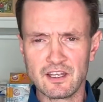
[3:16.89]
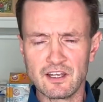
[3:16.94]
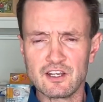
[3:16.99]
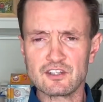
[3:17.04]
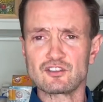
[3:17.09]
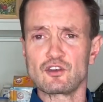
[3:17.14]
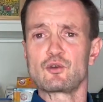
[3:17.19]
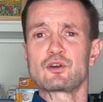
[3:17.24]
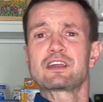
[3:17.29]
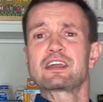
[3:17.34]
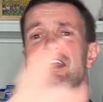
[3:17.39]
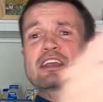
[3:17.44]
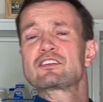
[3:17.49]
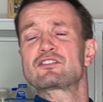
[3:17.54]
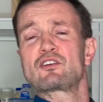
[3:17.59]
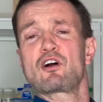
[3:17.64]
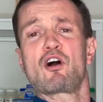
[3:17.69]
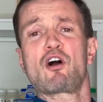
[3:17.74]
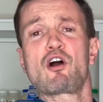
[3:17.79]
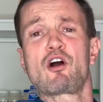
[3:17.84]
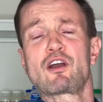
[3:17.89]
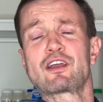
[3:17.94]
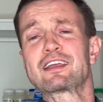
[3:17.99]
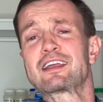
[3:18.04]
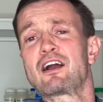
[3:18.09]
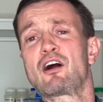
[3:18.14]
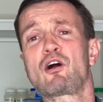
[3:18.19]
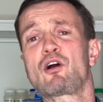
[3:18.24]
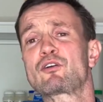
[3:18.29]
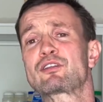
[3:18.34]
So
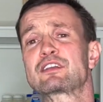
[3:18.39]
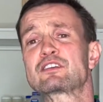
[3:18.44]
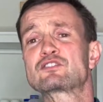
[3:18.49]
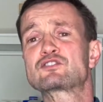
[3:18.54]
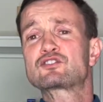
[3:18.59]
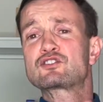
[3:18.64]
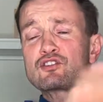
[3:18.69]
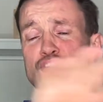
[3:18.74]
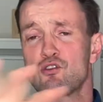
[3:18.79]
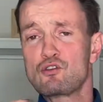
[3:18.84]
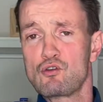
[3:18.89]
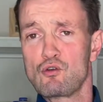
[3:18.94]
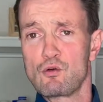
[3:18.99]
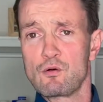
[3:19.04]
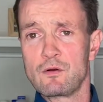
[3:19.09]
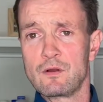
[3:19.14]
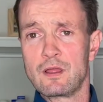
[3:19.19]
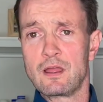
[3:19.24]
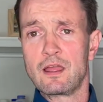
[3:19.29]
are these two